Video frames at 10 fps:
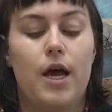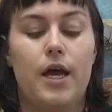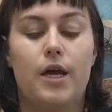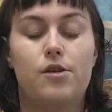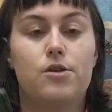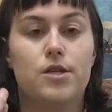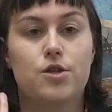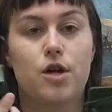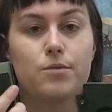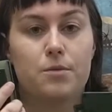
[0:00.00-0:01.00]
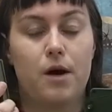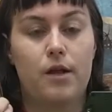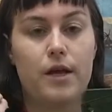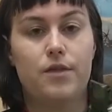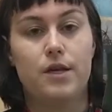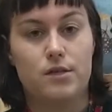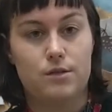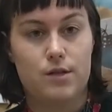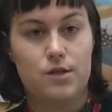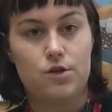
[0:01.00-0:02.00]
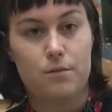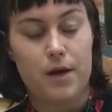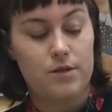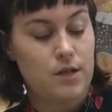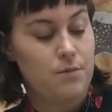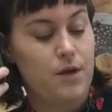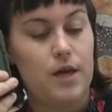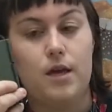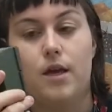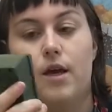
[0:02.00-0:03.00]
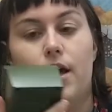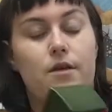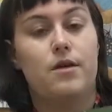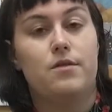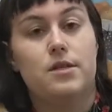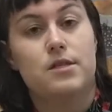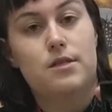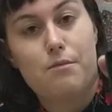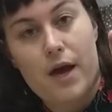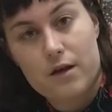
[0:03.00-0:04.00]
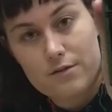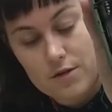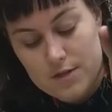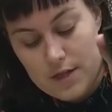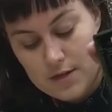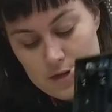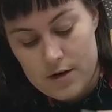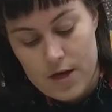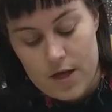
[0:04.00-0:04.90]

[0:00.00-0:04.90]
And your sensor comes apart like this. So this is your mounting plate, and then this is the back of your sensor.